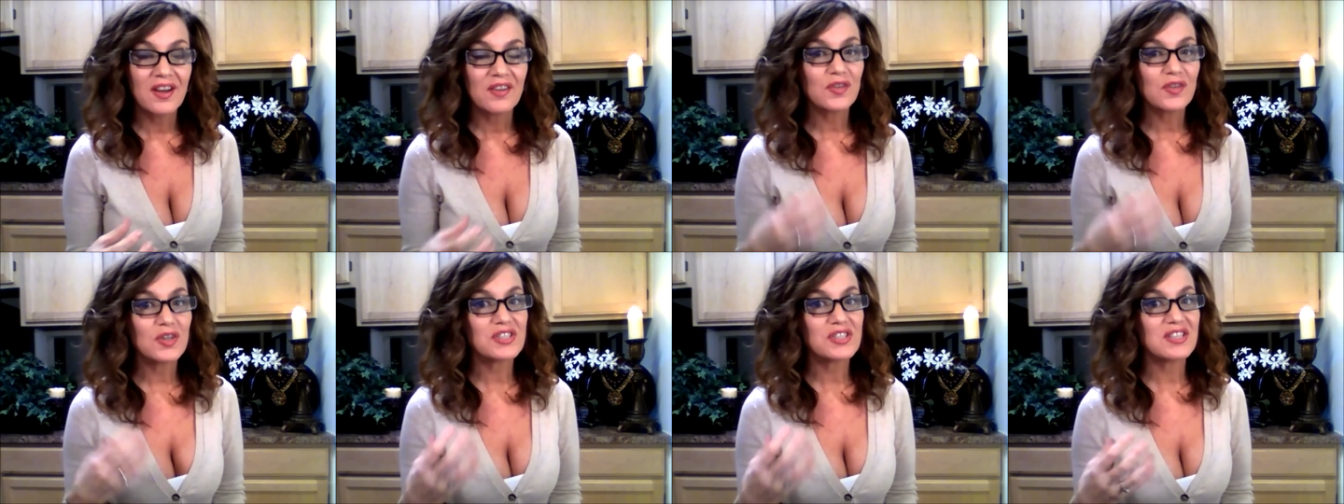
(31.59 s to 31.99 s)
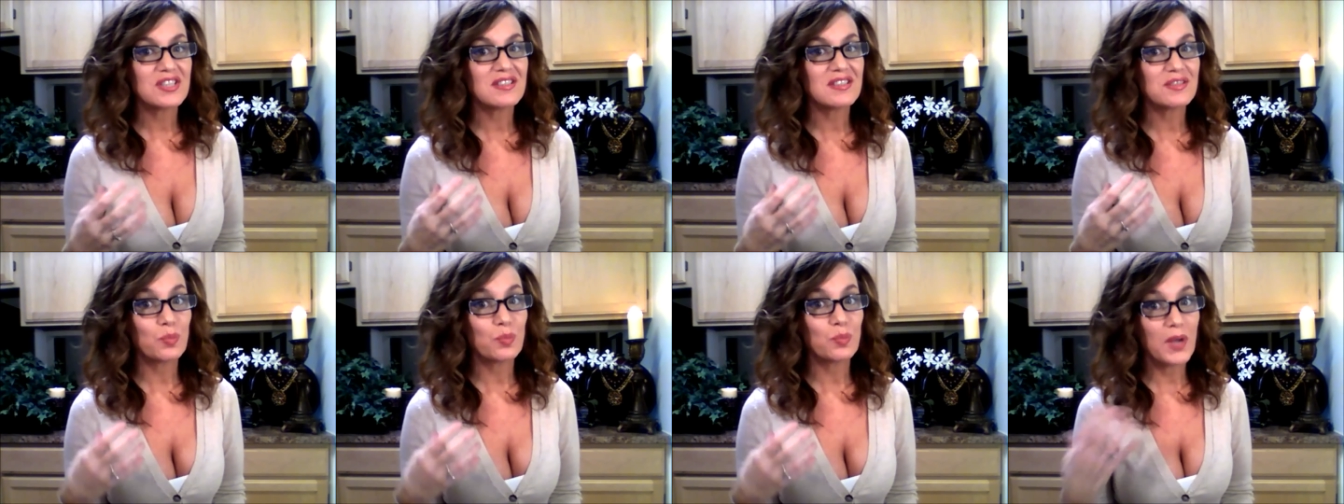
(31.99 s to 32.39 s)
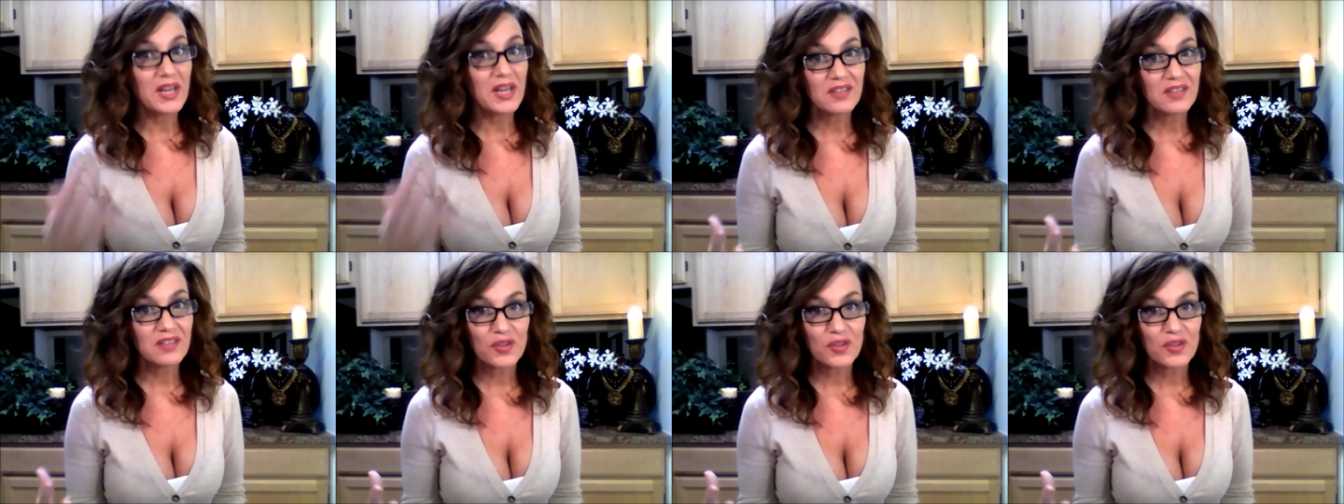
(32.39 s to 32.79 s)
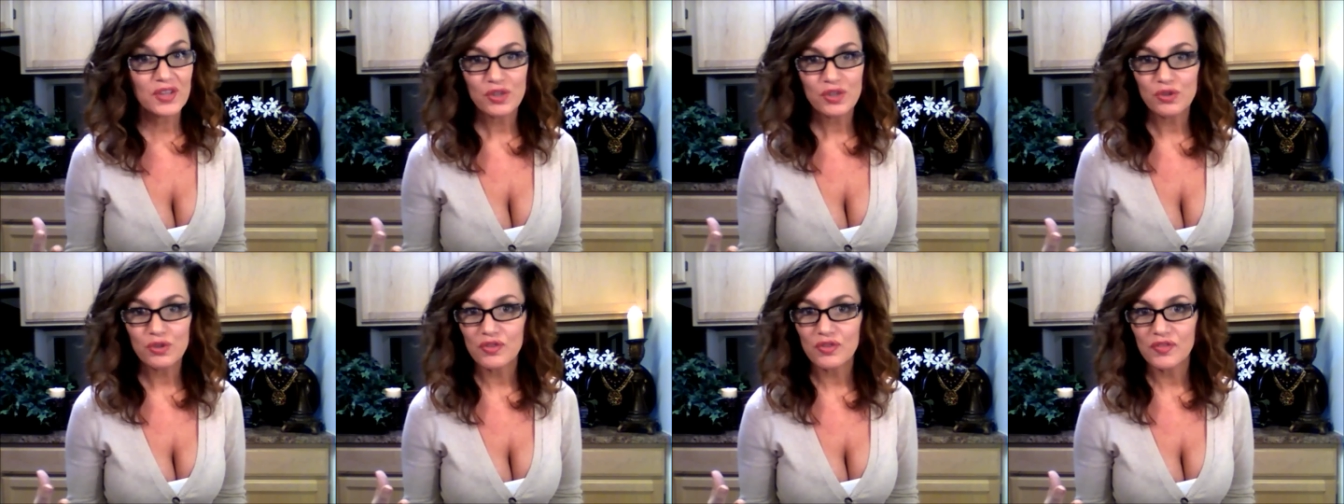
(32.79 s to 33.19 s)
versus waiting for the
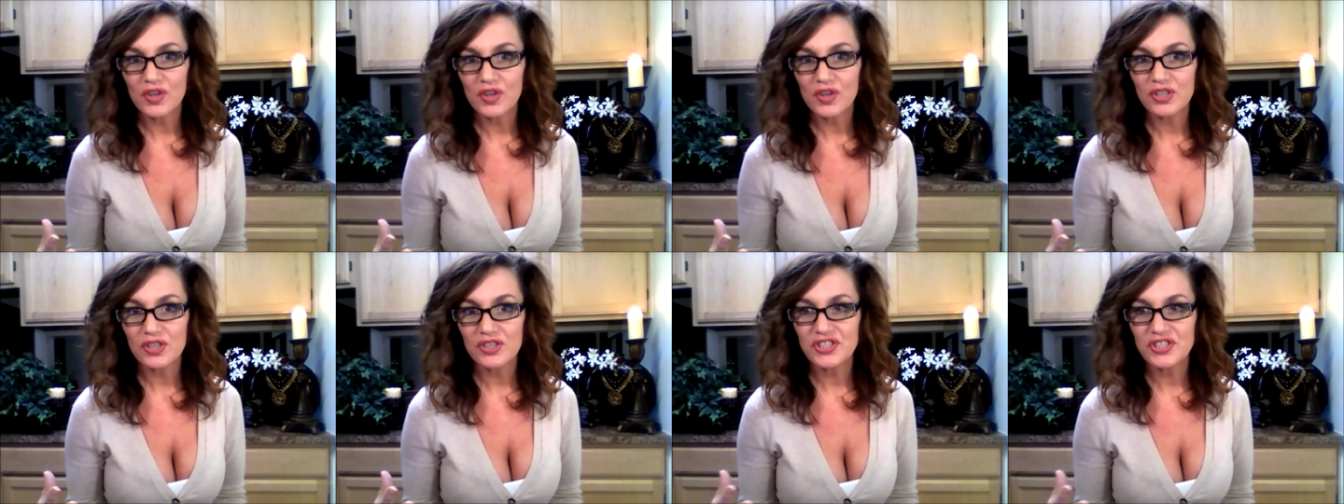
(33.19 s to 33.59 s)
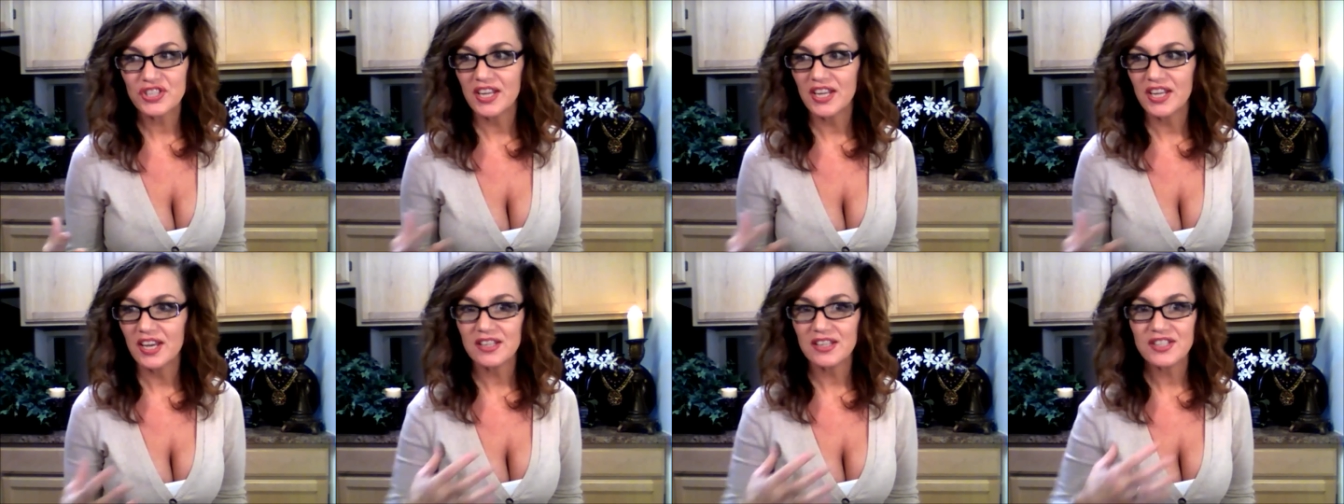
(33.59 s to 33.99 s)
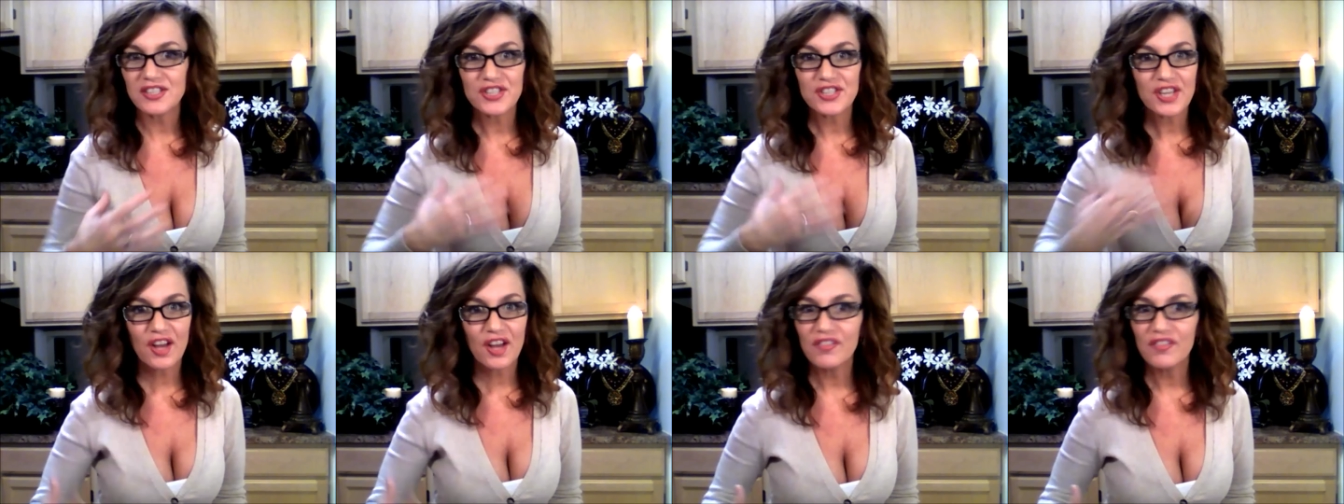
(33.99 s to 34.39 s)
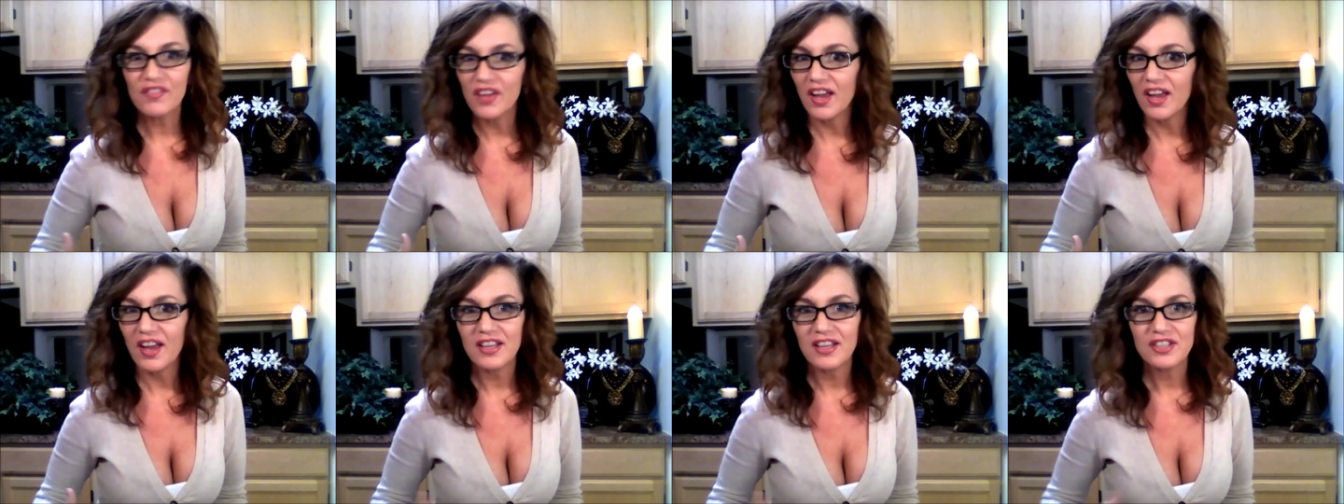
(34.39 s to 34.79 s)
universe to get sick of
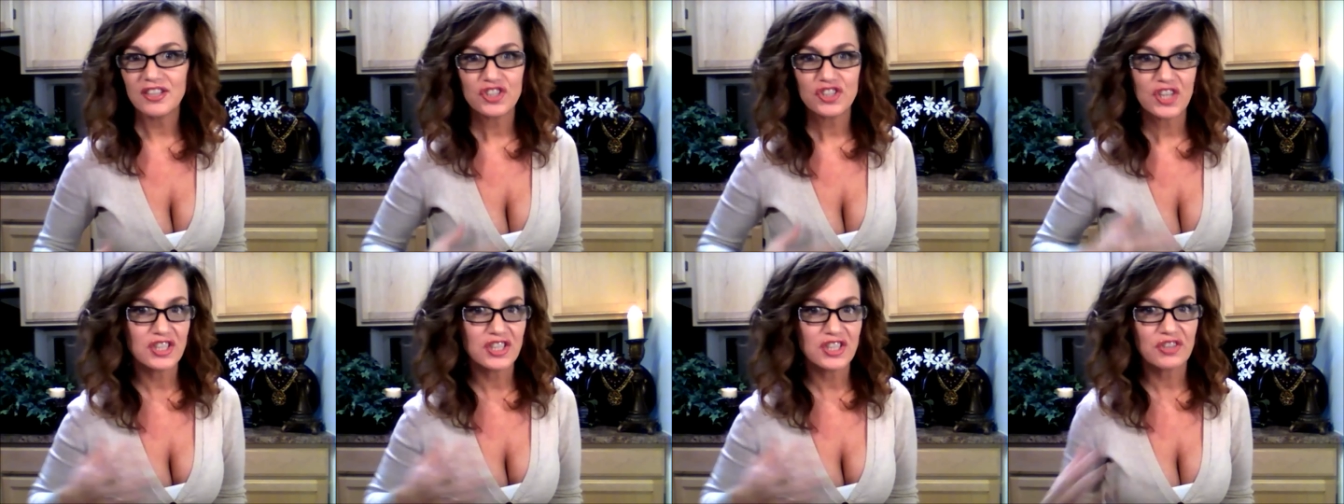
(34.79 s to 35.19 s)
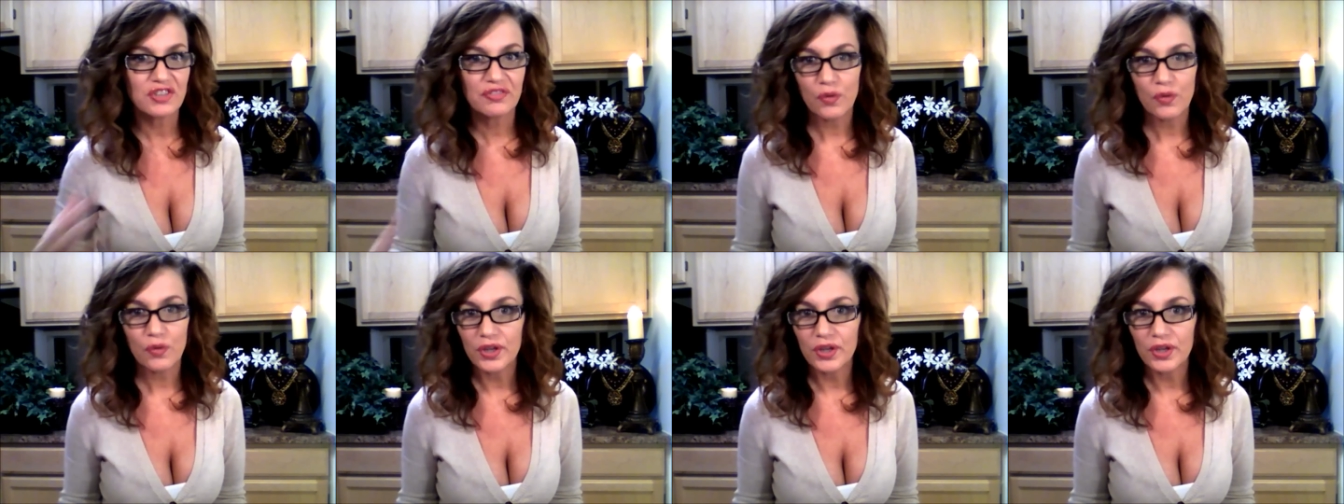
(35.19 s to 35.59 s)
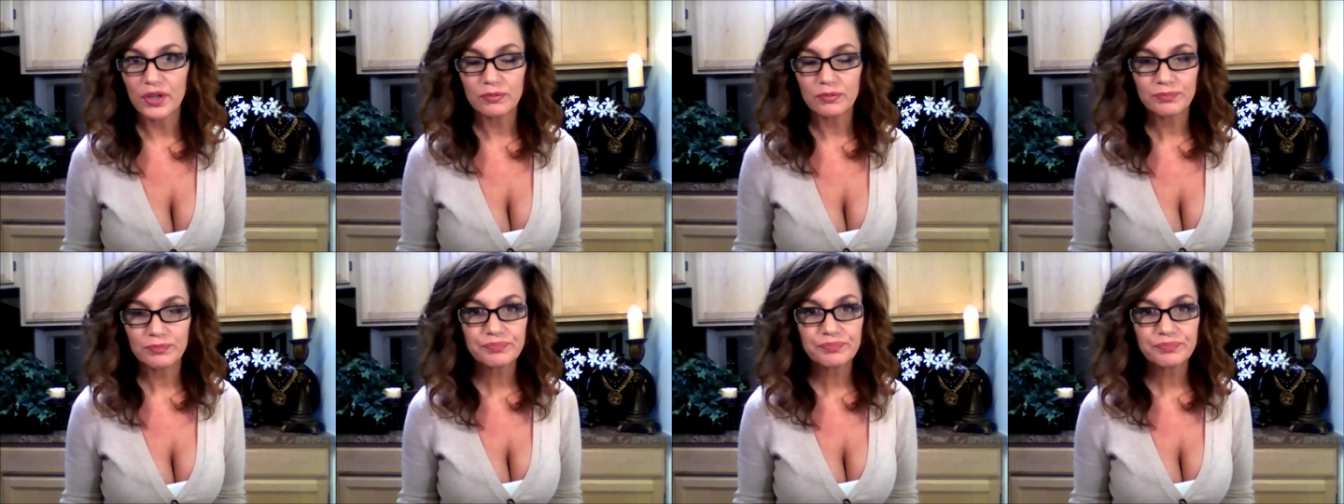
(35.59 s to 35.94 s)
it and change it for you.